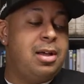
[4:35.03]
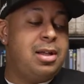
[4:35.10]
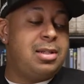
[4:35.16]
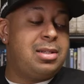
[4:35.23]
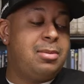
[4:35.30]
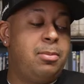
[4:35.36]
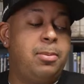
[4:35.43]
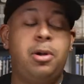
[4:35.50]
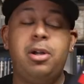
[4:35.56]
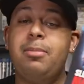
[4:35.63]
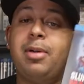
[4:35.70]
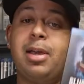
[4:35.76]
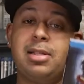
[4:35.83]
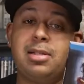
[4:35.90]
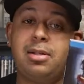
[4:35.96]
Summer Party
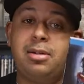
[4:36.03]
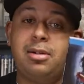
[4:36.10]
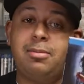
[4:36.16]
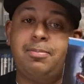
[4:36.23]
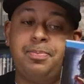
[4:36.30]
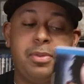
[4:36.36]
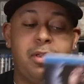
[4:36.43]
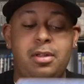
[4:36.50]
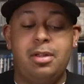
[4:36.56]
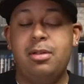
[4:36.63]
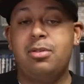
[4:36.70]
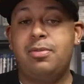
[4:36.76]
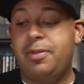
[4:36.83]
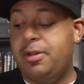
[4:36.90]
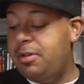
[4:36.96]
Massacre. It
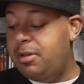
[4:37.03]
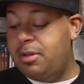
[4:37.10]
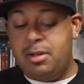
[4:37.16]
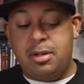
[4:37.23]
was fun.